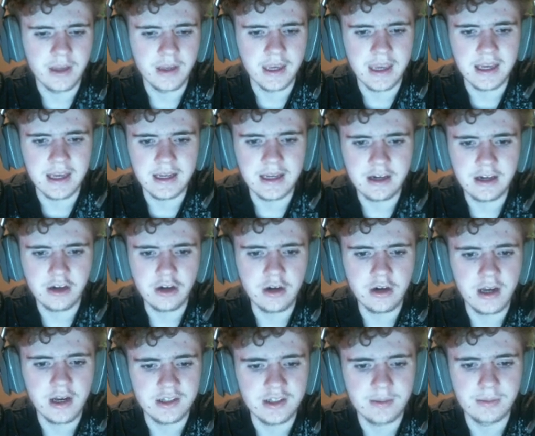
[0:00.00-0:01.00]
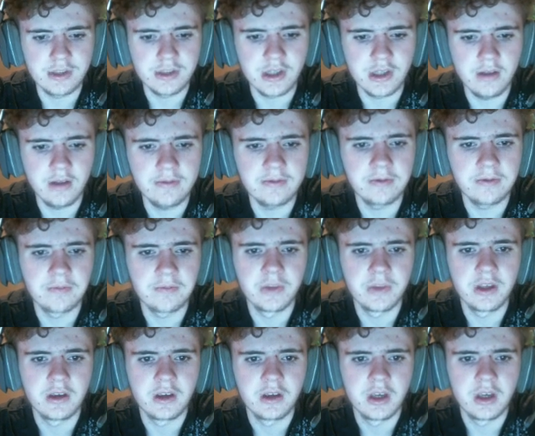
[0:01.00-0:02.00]
Anteater as himself.
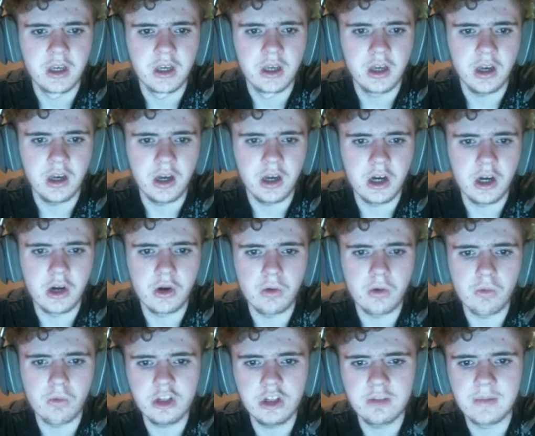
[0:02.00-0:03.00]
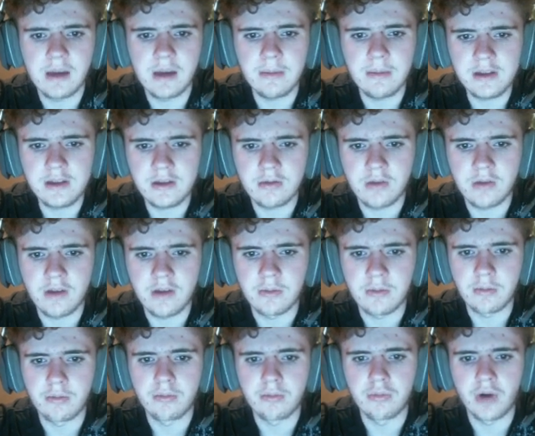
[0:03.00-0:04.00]
Woolly mammoth will have a
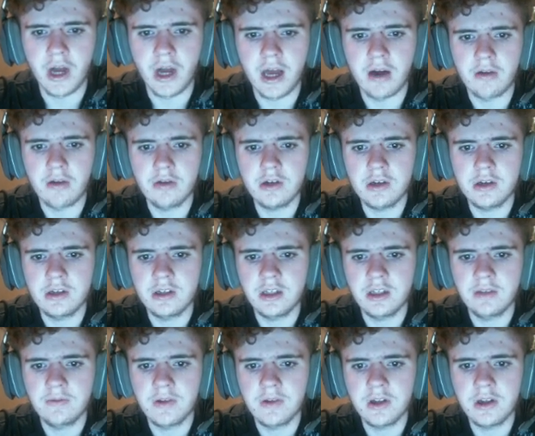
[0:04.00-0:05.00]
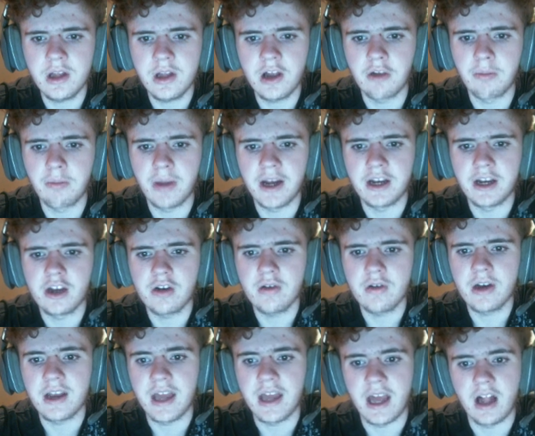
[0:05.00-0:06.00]
brown default, albino,
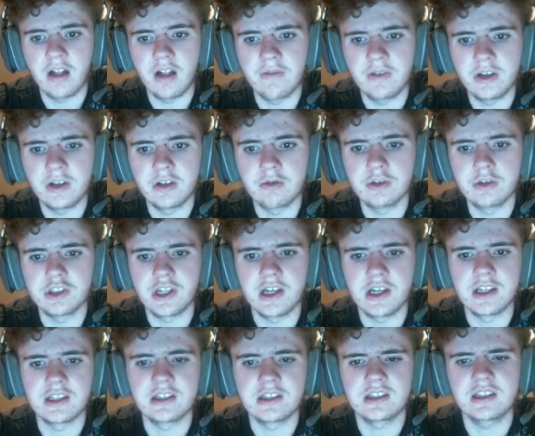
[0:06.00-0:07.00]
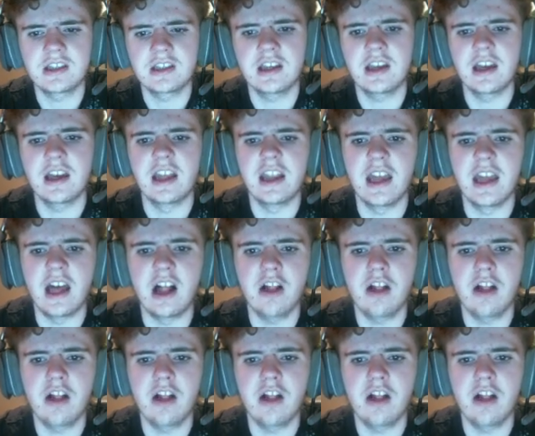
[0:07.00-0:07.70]
and alpha, which has an